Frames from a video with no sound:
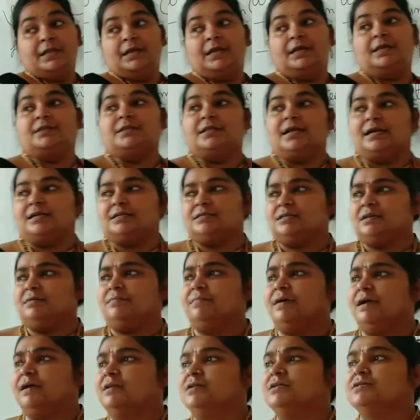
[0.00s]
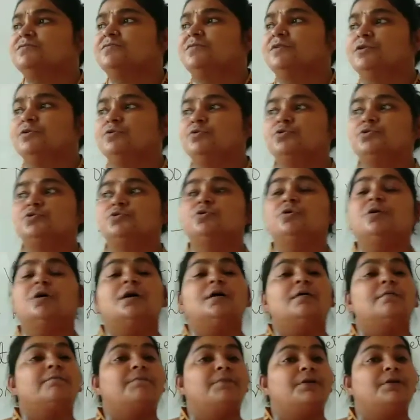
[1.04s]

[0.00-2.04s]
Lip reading: in that some manners we used to